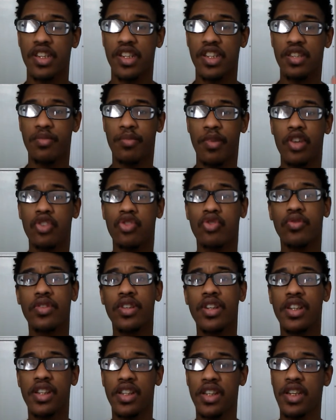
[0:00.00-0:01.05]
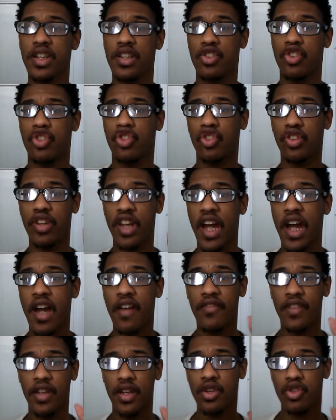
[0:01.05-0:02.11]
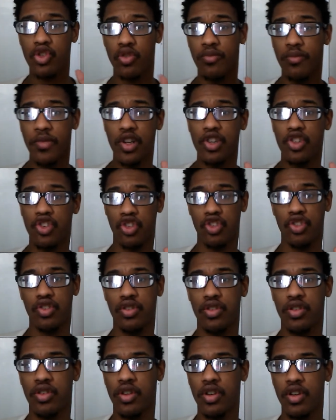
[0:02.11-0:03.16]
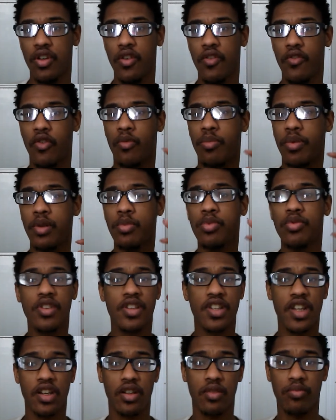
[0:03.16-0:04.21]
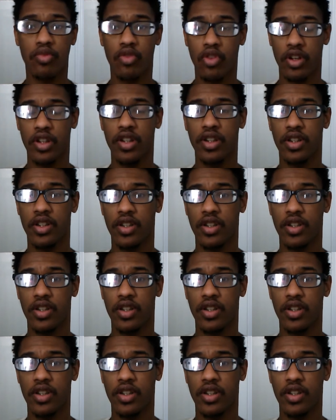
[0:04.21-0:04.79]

especially this, should have an intermission for people to take a break.